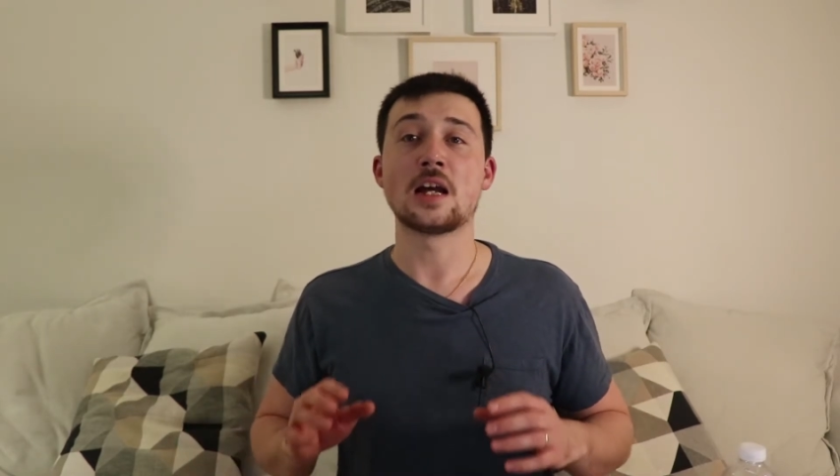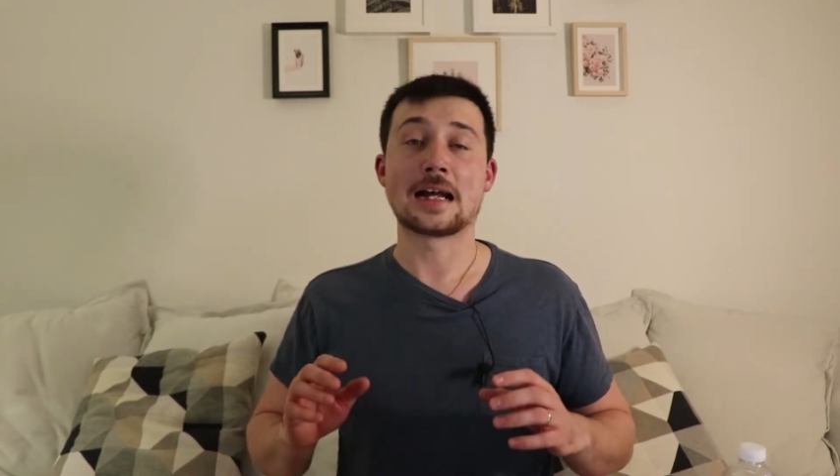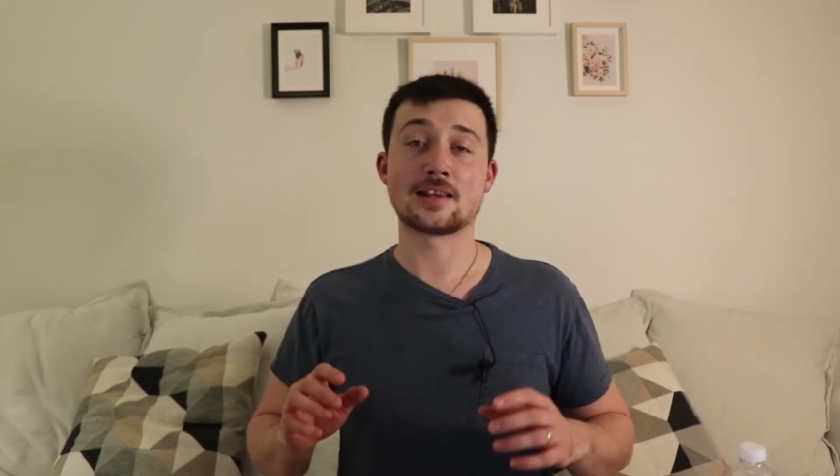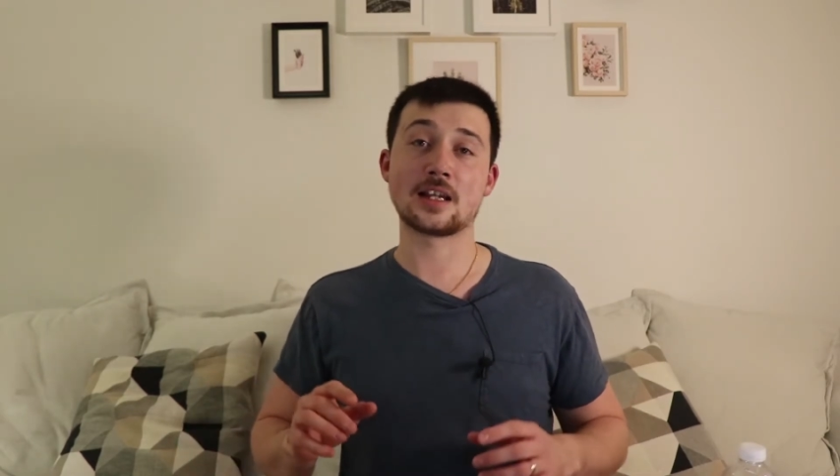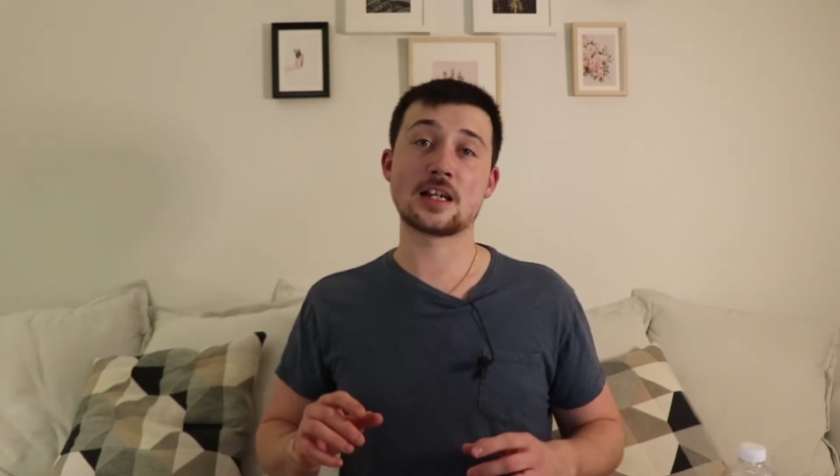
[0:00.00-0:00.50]

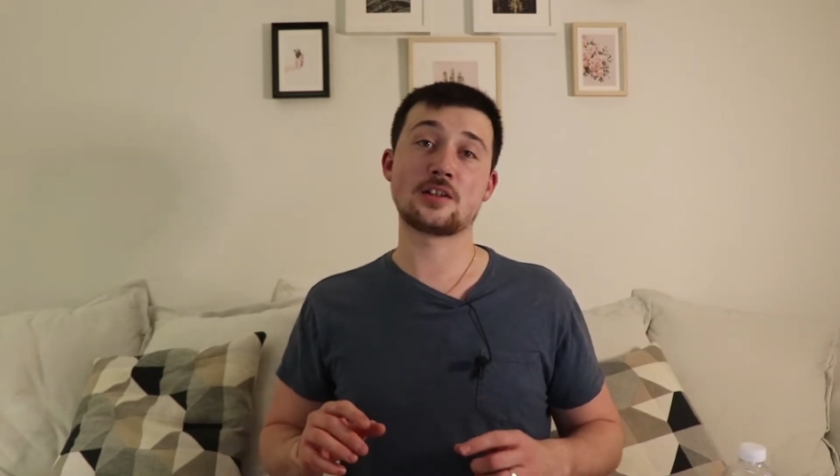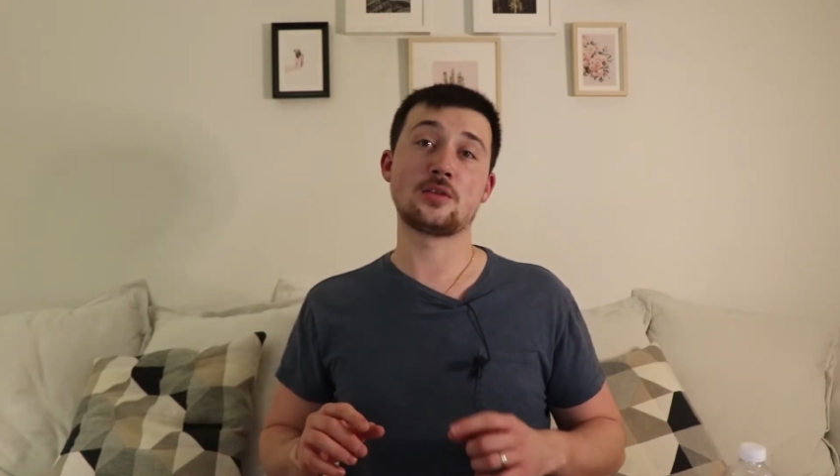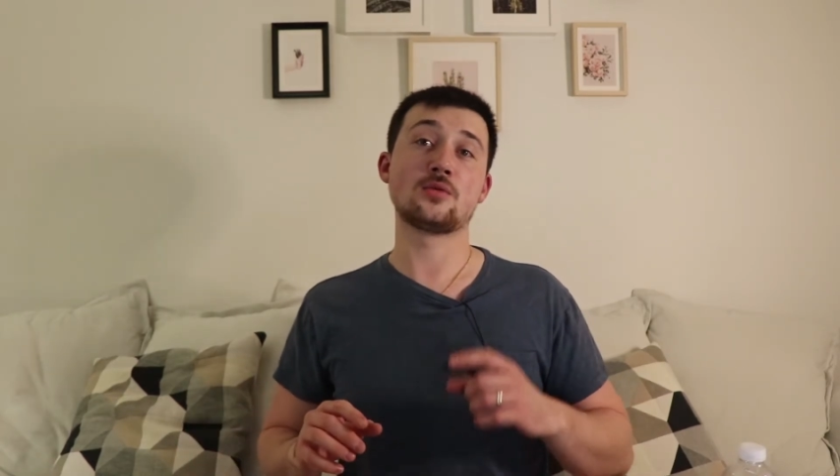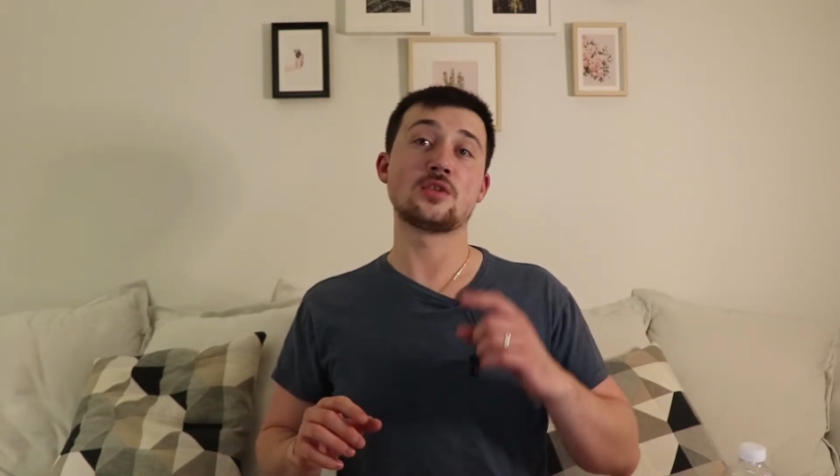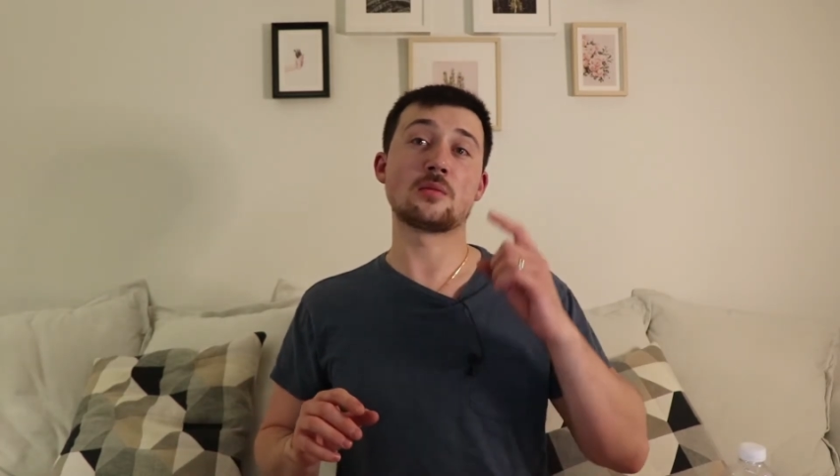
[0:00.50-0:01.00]
unless
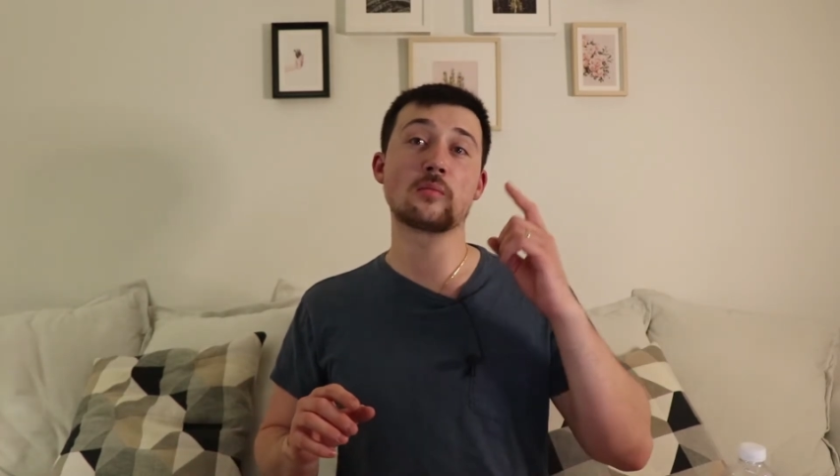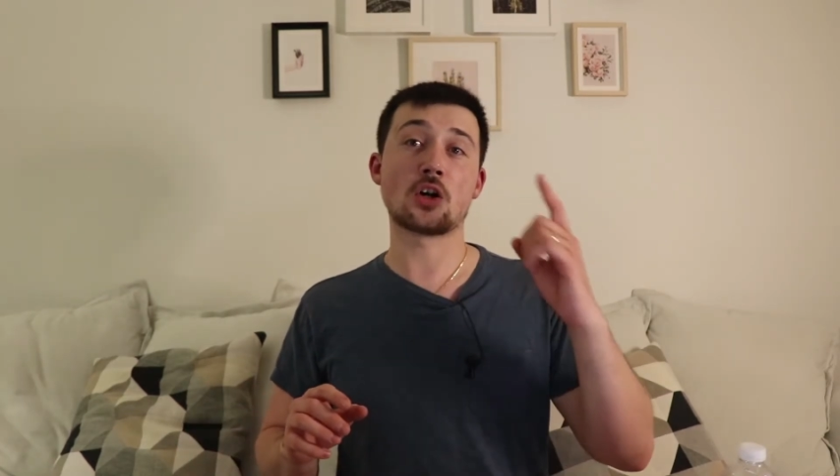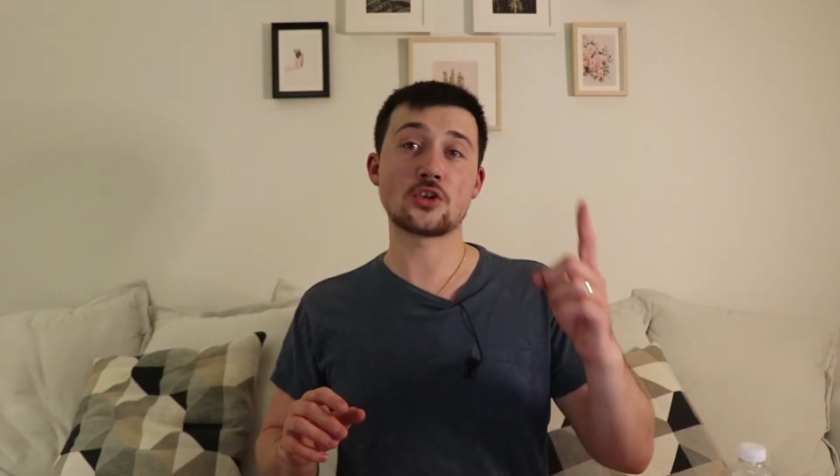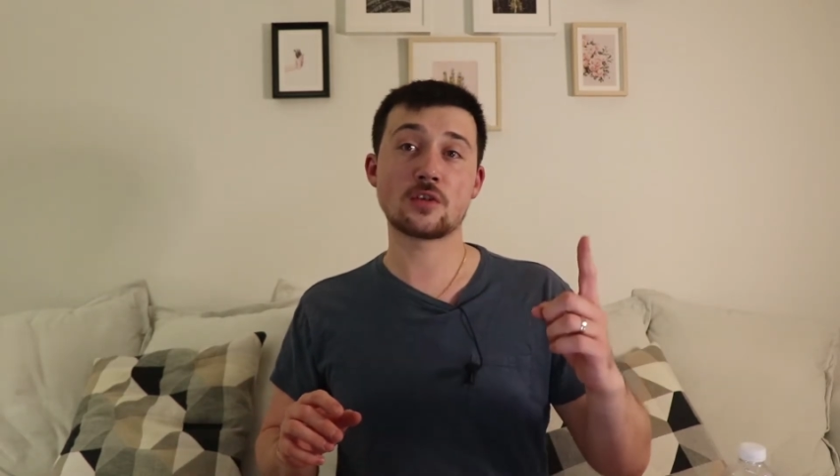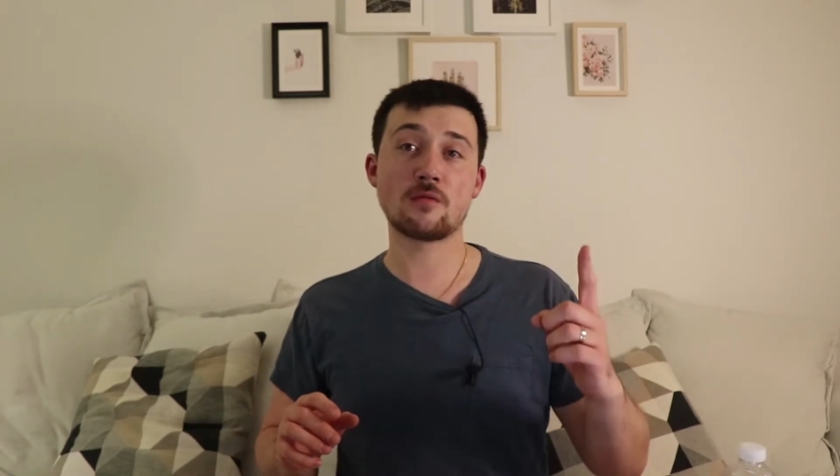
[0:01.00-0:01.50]
you're using
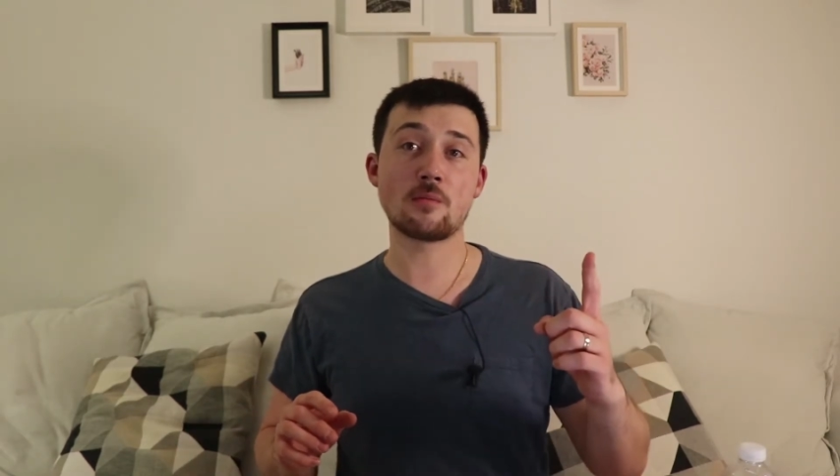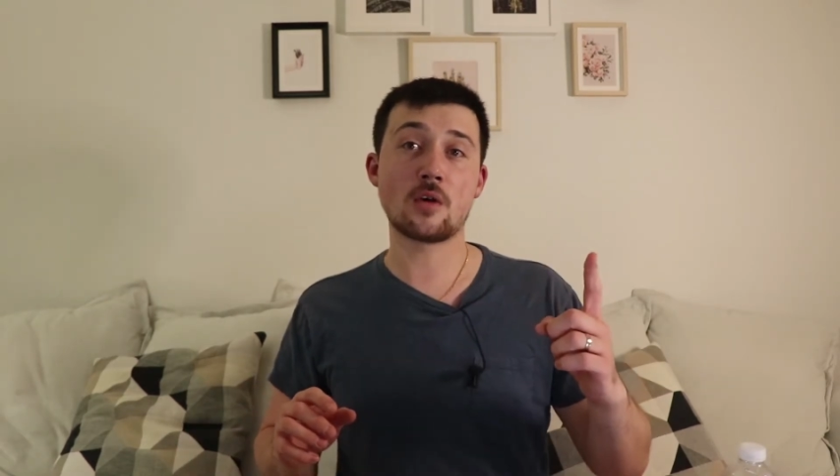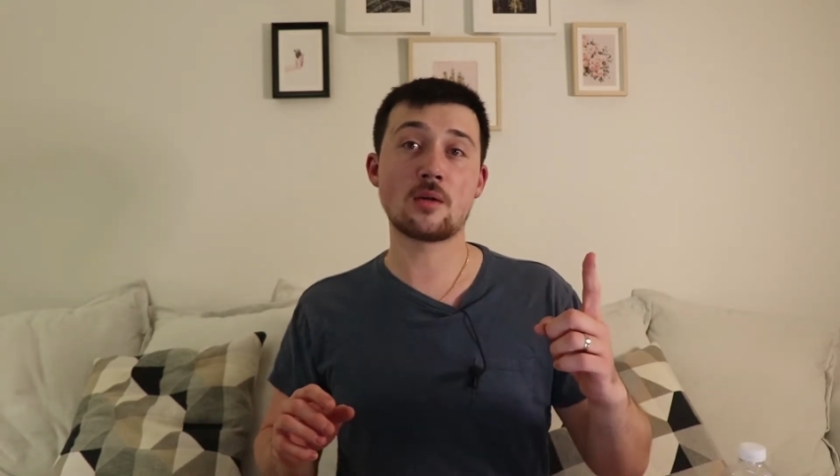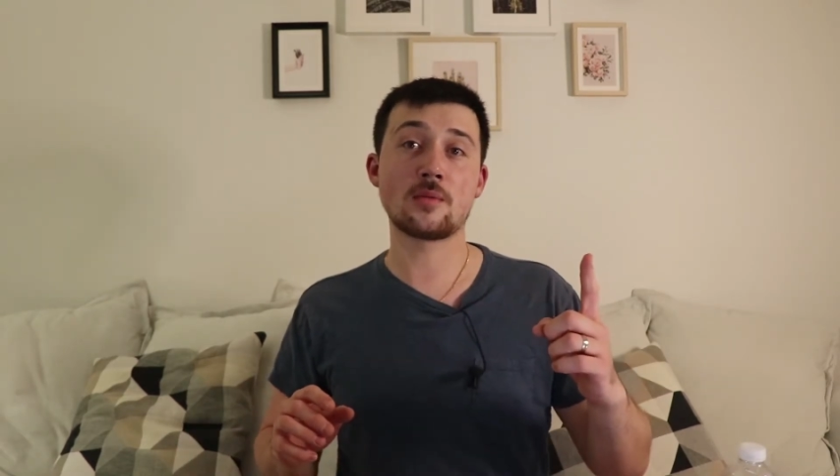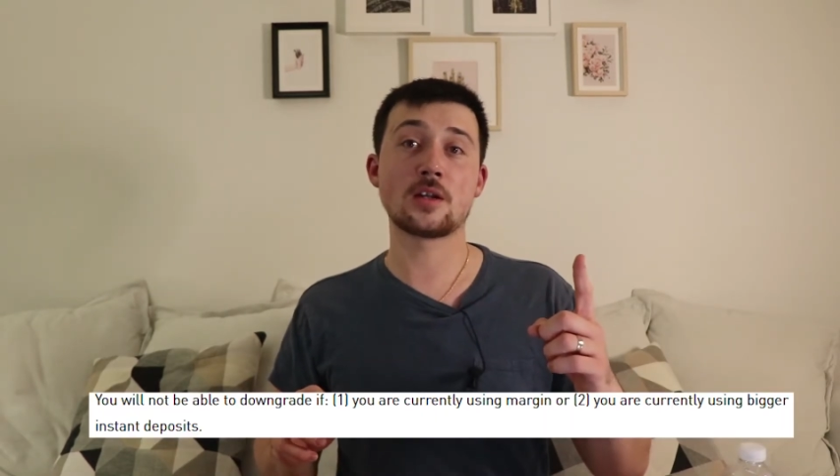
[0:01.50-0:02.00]
margin at the
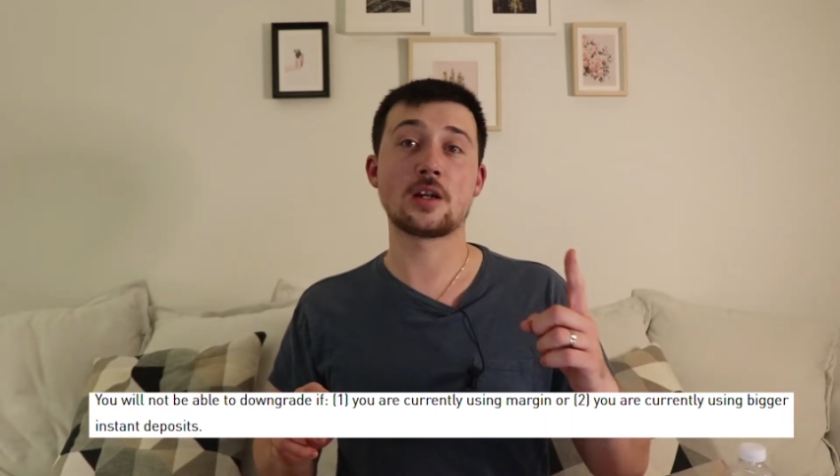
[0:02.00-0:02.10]
moment.